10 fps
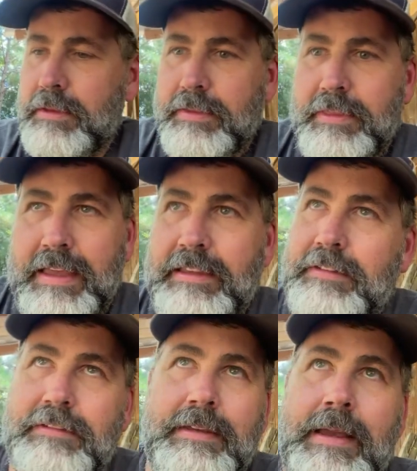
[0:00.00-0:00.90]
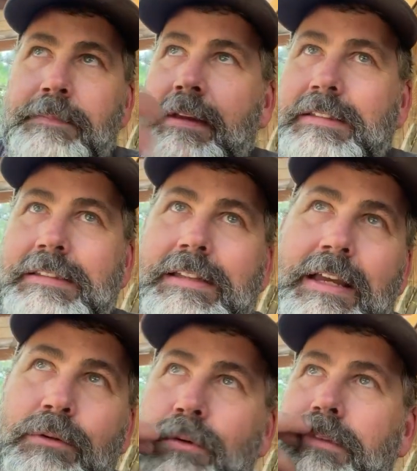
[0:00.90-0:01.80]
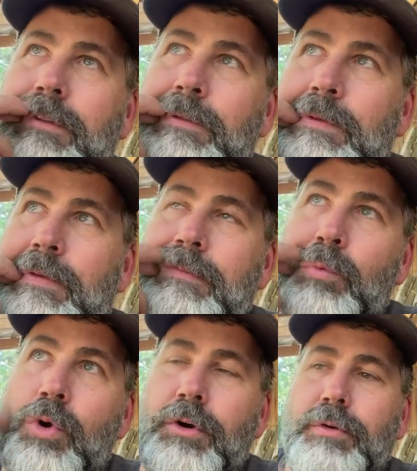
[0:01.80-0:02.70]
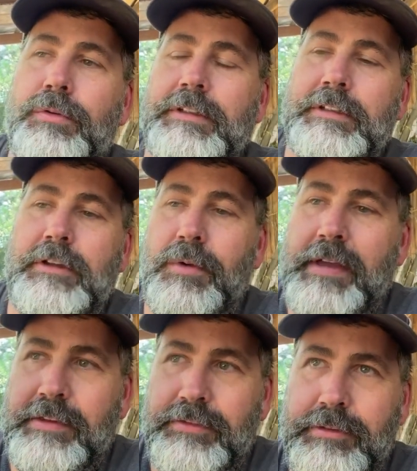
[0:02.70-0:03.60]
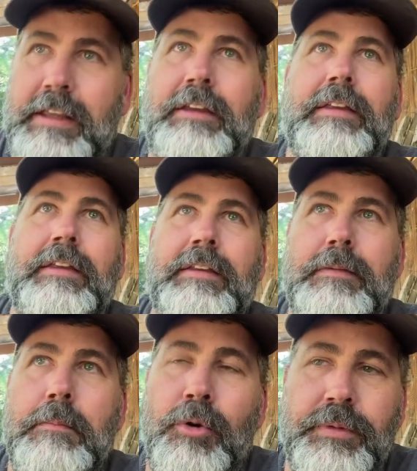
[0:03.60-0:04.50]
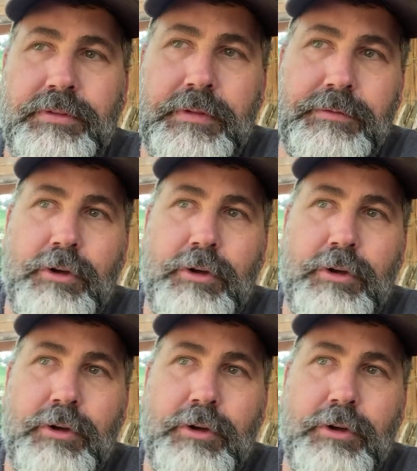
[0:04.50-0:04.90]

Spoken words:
it's the same thing as a cycle of the world. It has moments of